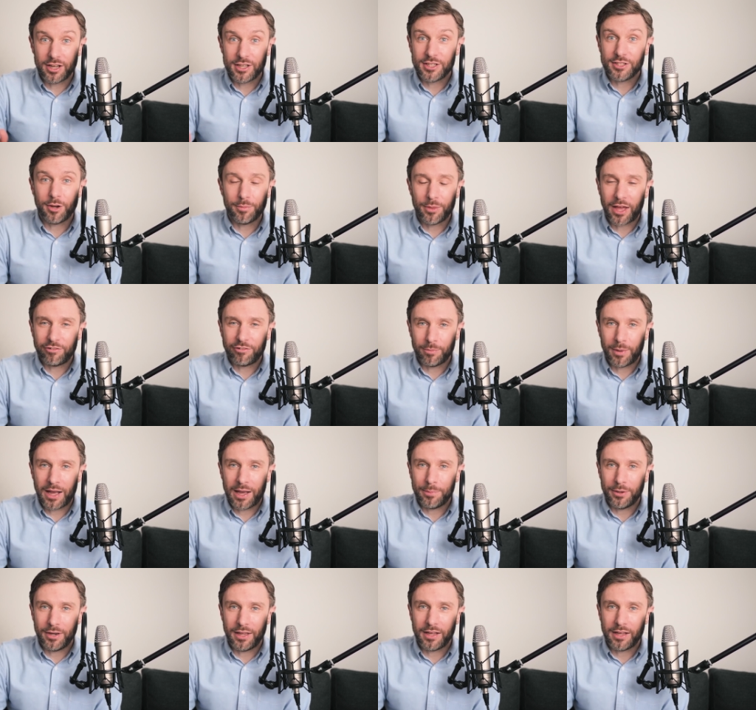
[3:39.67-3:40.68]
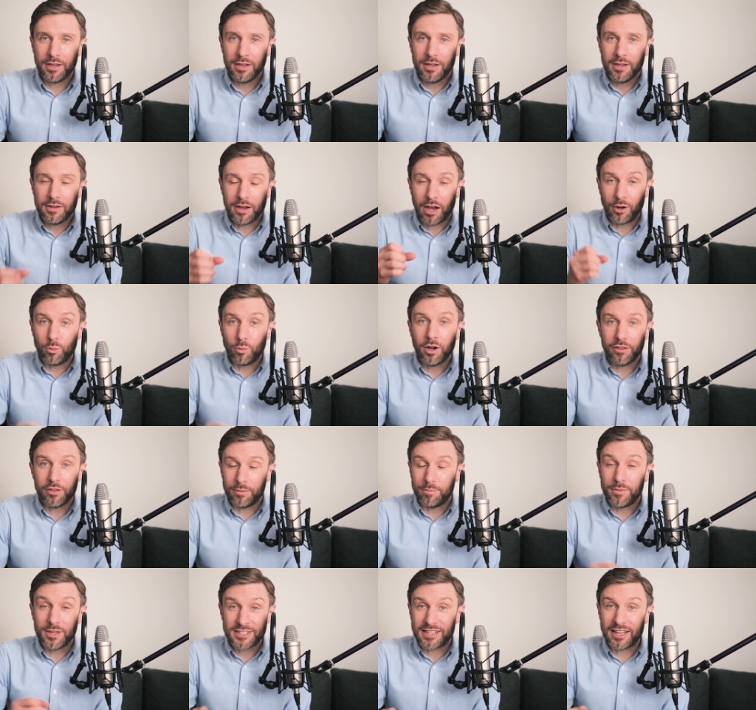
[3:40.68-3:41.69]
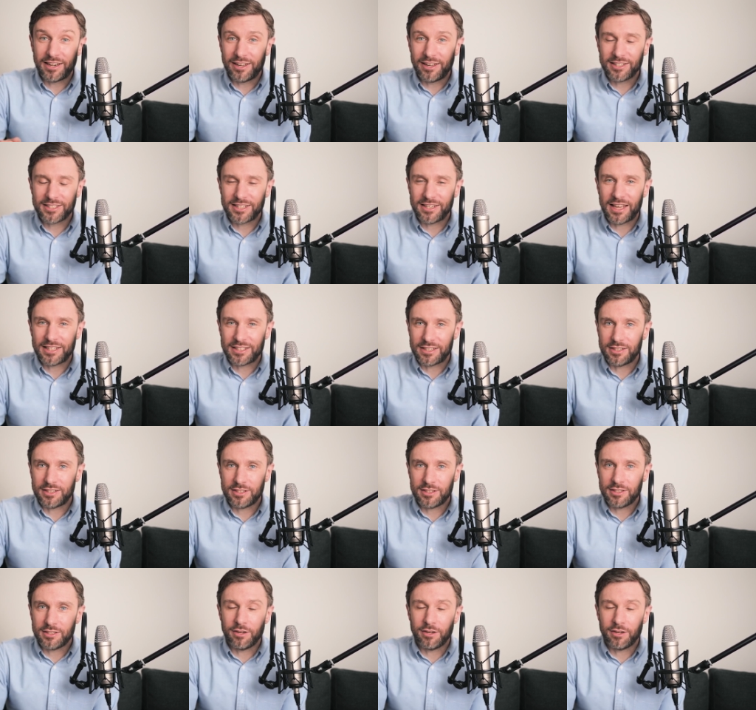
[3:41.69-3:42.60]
and stop that from happening, and one of them is cellular senescence.